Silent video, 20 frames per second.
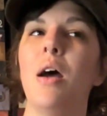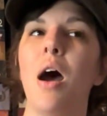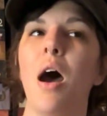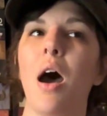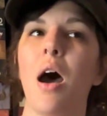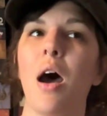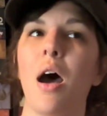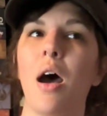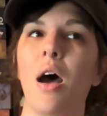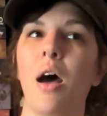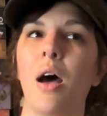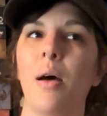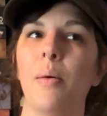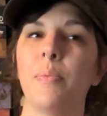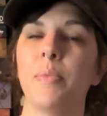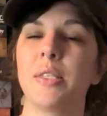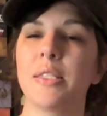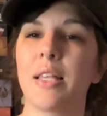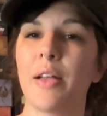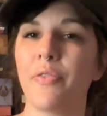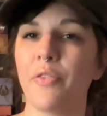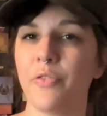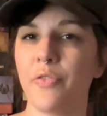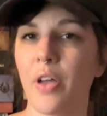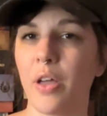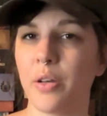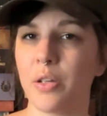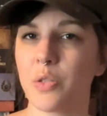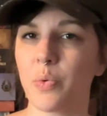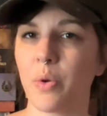Stefan
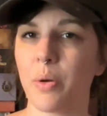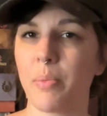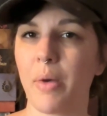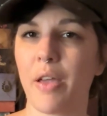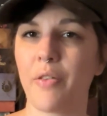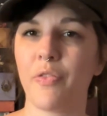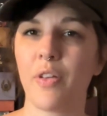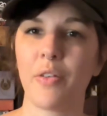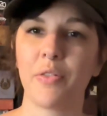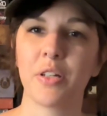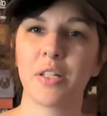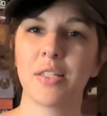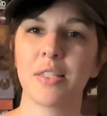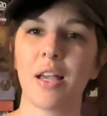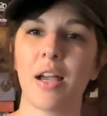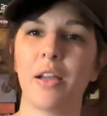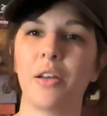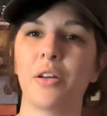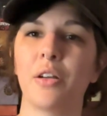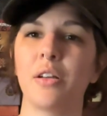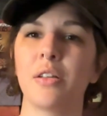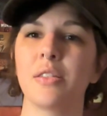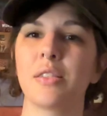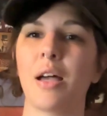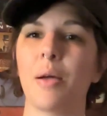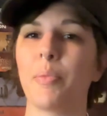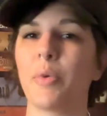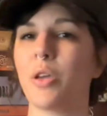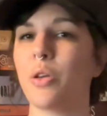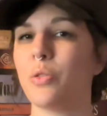Feld is one of my favorite designers.
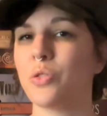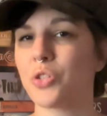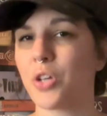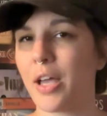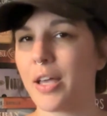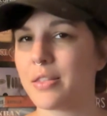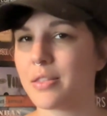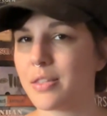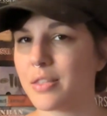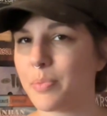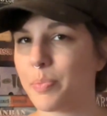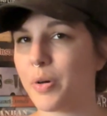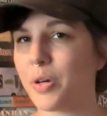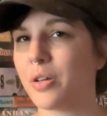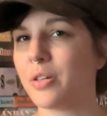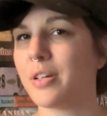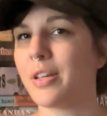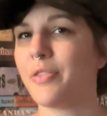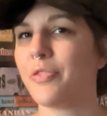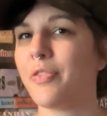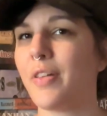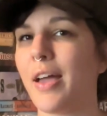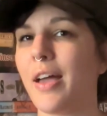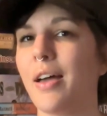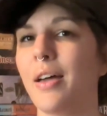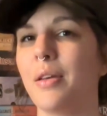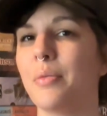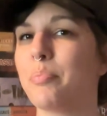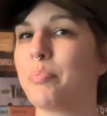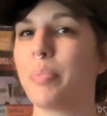I'm a huge Castles of Burgundy
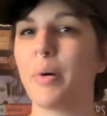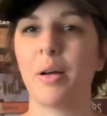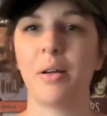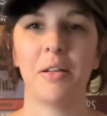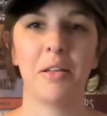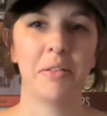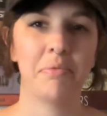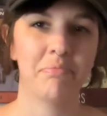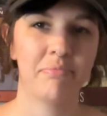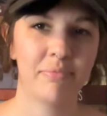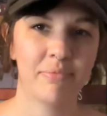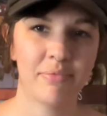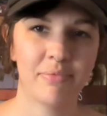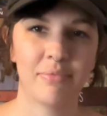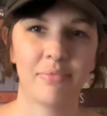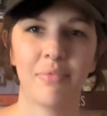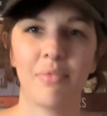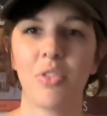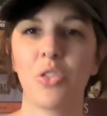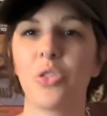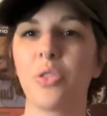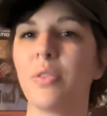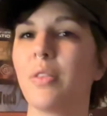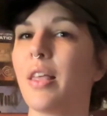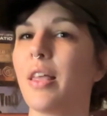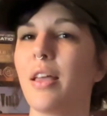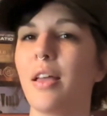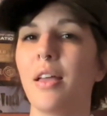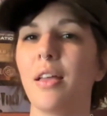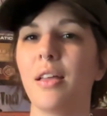fan, but
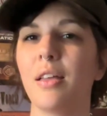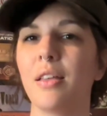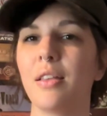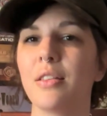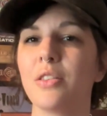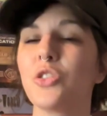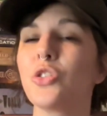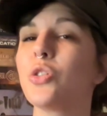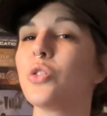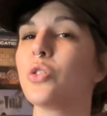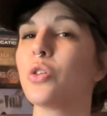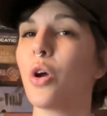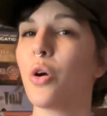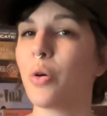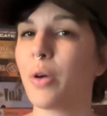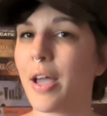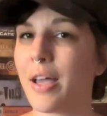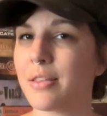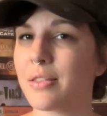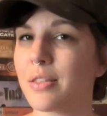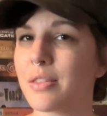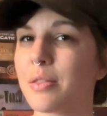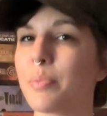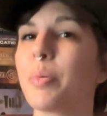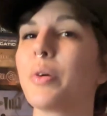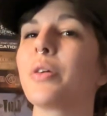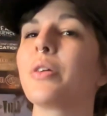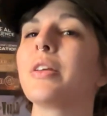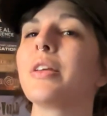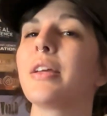to know Castles of
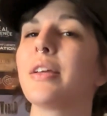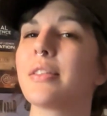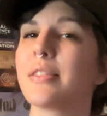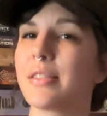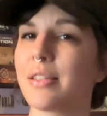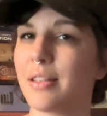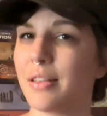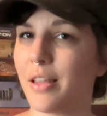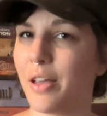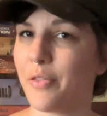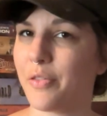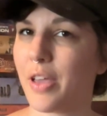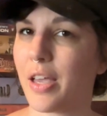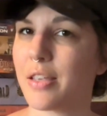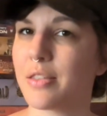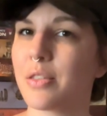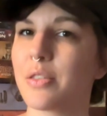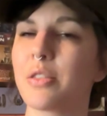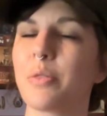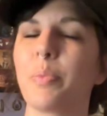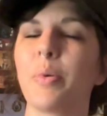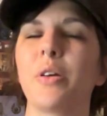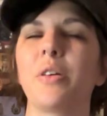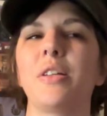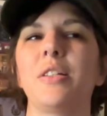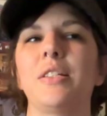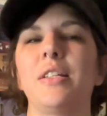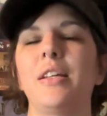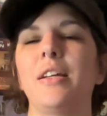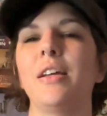Burgundy is to love Castles of
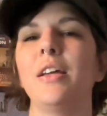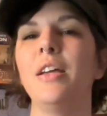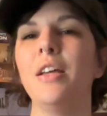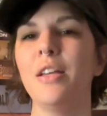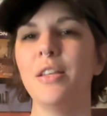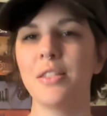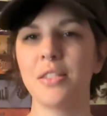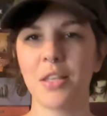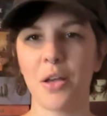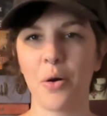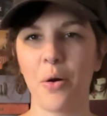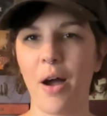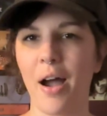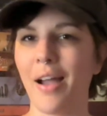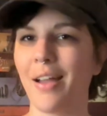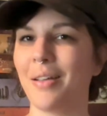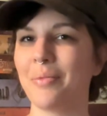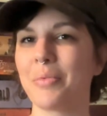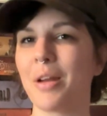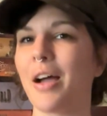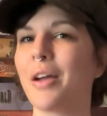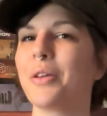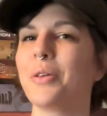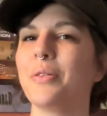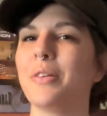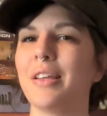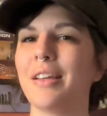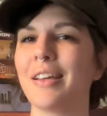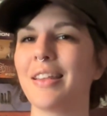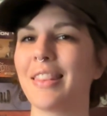Burgundy. So I am not
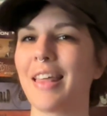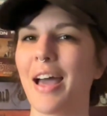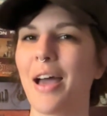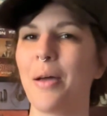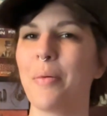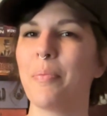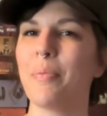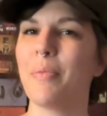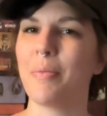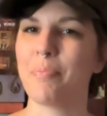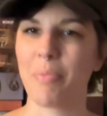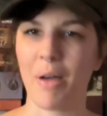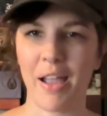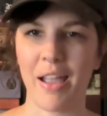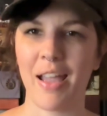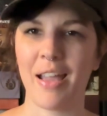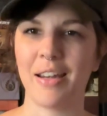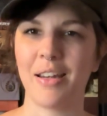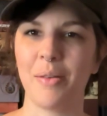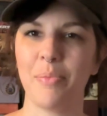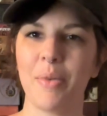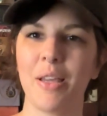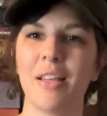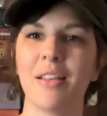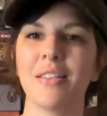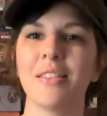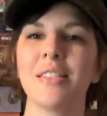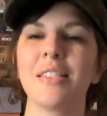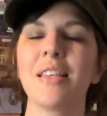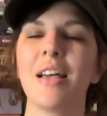unique in that by any
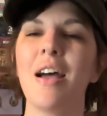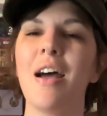means.